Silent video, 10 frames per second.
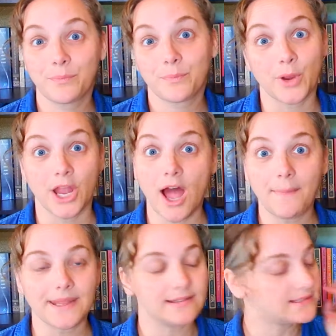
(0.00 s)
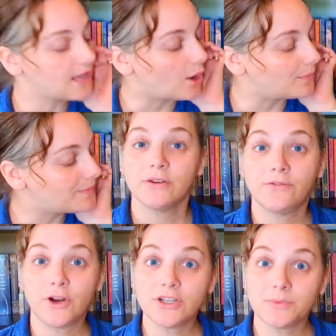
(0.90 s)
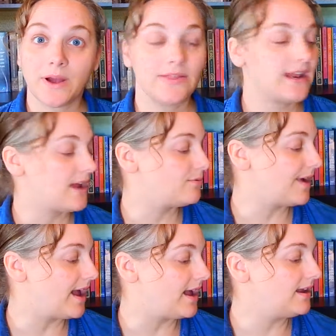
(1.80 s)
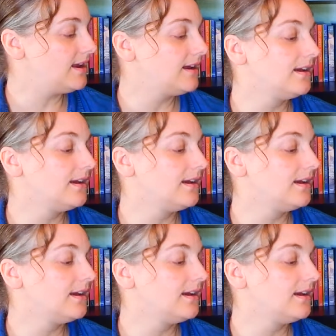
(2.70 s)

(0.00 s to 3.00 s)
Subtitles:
print copies. So first one that I read